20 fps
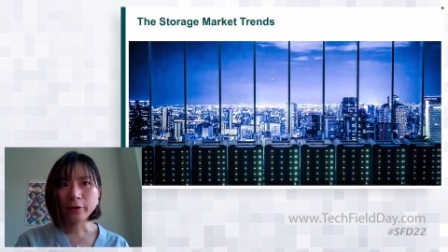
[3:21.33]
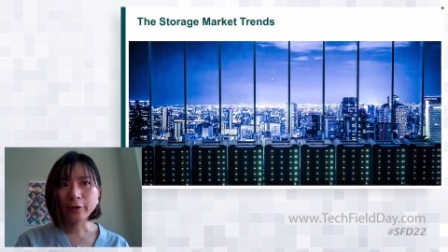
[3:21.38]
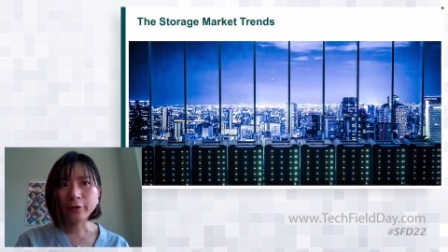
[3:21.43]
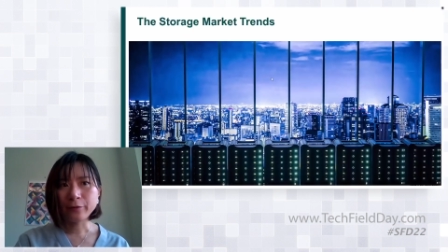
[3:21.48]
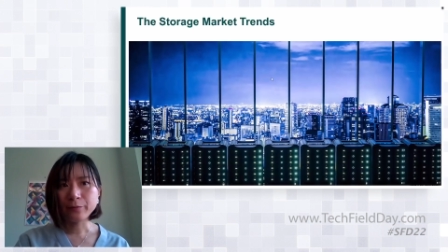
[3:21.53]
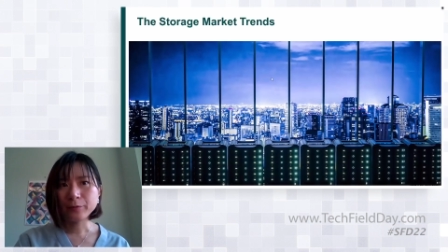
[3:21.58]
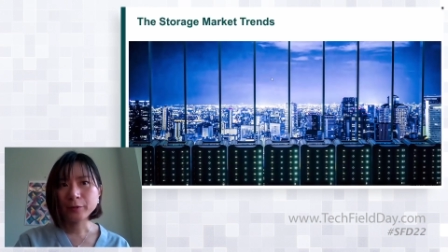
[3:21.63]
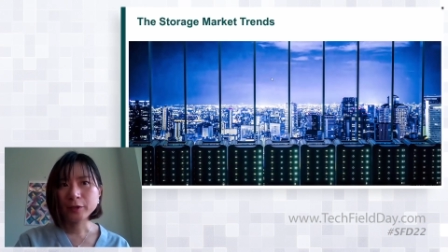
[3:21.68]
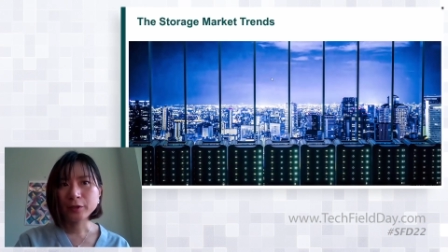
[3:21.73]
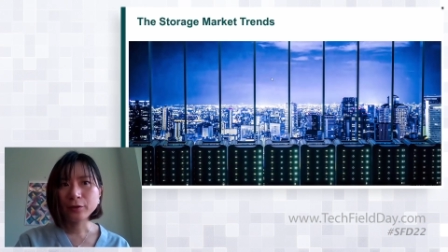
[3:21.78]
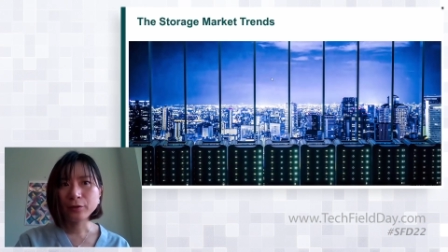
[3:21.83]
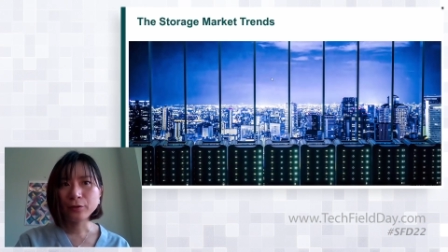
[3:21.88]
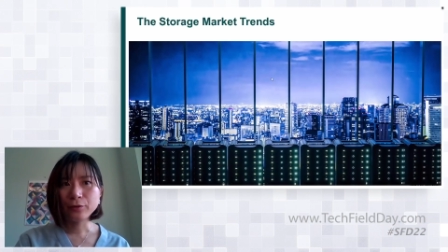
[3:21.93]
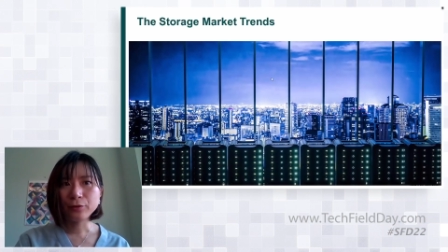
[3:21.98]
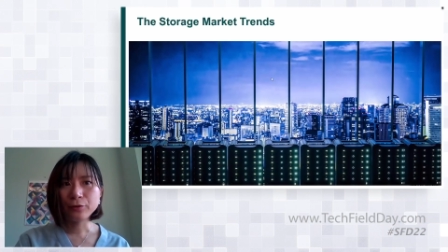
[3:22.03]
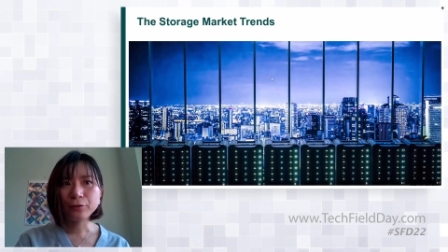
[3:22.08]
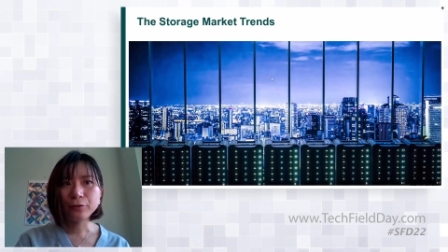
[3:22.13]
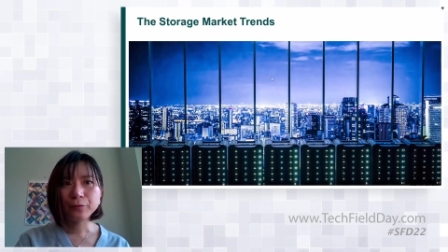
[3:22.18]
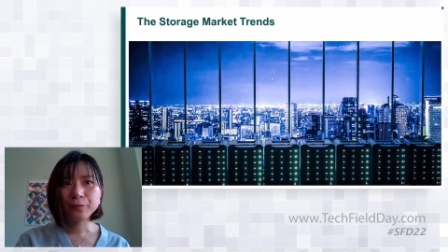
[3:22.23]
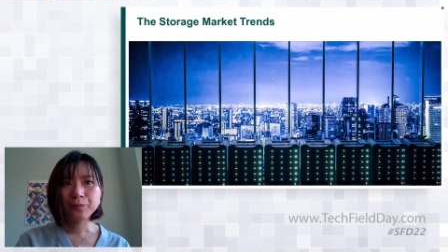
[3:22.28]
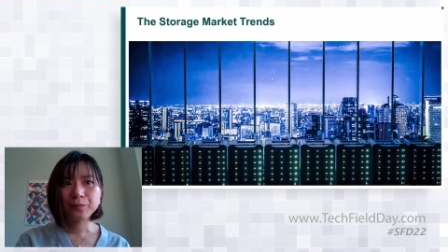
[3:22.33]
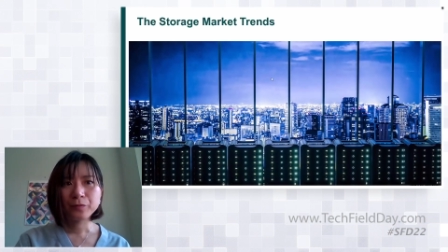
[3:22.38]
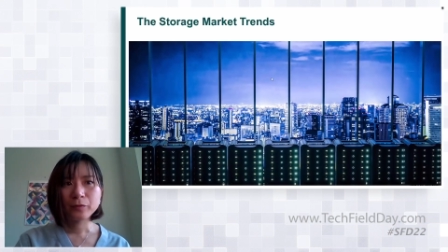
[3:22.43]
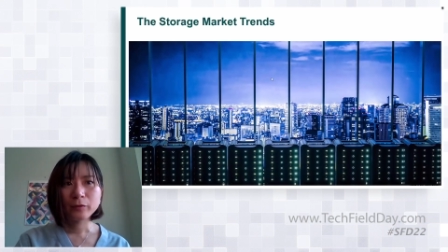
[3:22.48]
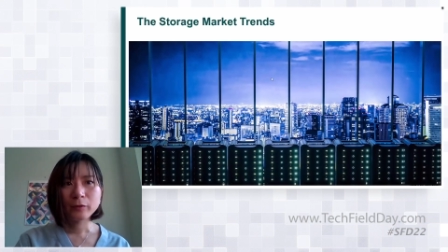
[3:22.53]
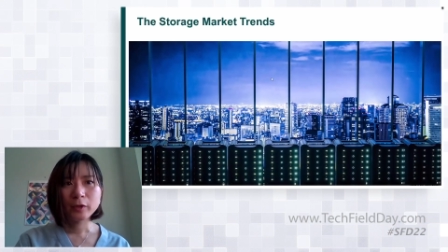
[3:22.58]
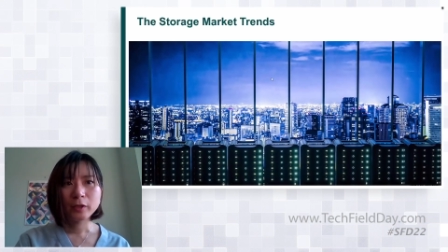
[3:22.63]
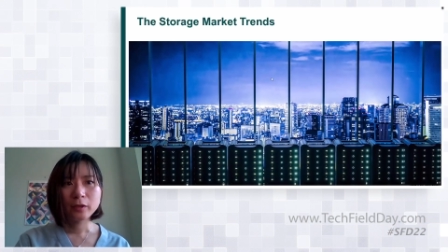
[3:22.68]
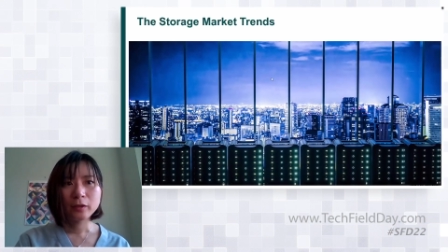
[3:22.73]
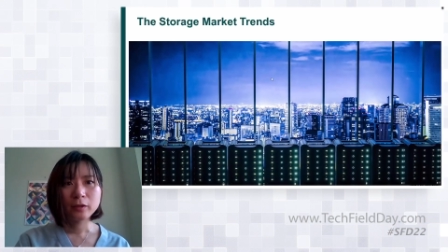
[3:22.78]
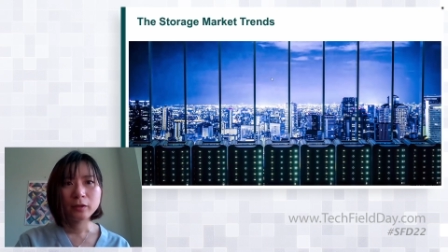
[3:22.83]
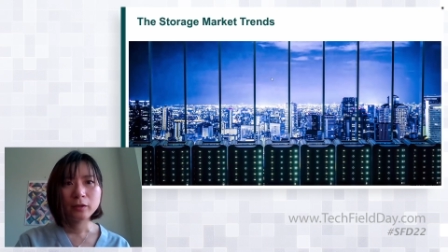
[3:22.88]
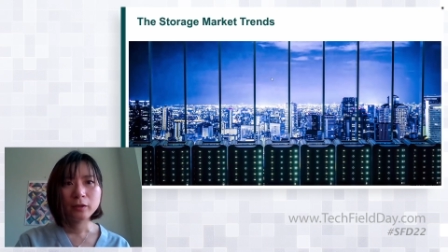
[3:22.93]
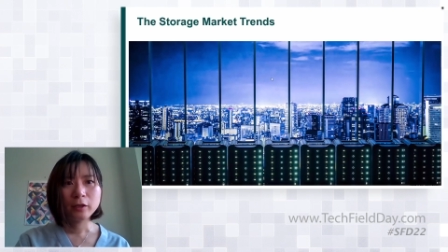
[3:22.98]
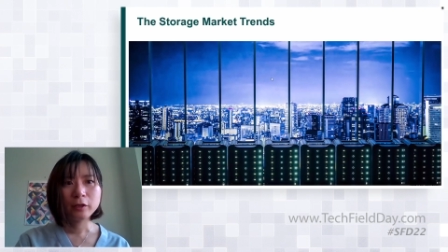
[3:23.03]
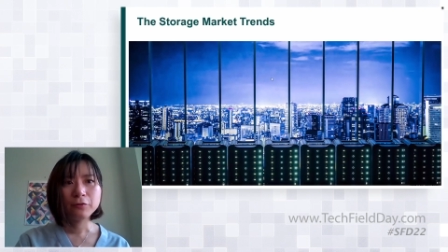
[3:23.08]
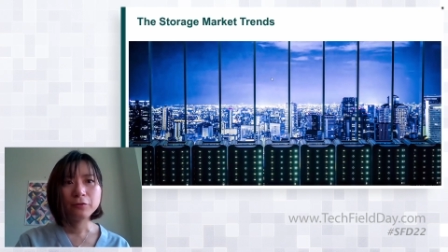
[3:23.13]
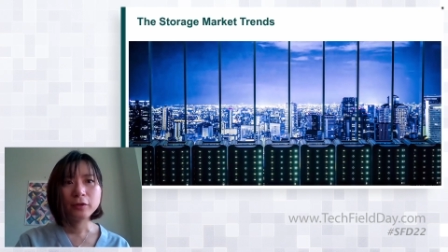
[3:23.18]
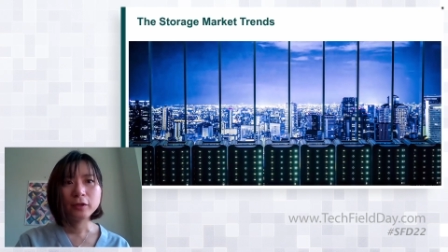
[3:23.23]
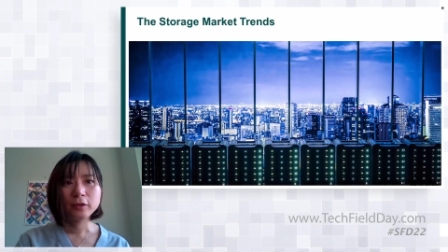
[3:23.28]
Um, so
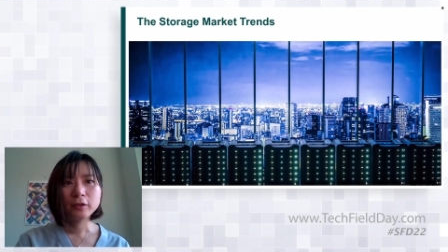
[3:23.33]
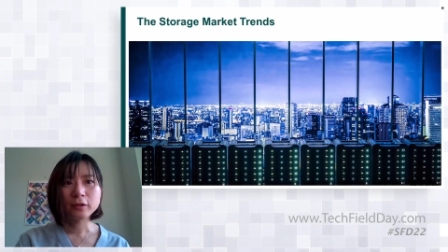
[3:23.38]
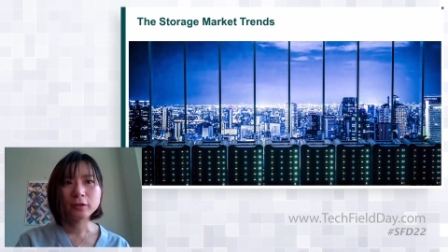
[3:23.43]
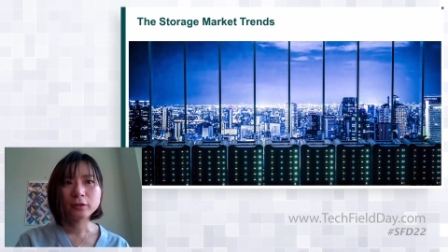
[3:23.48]
covering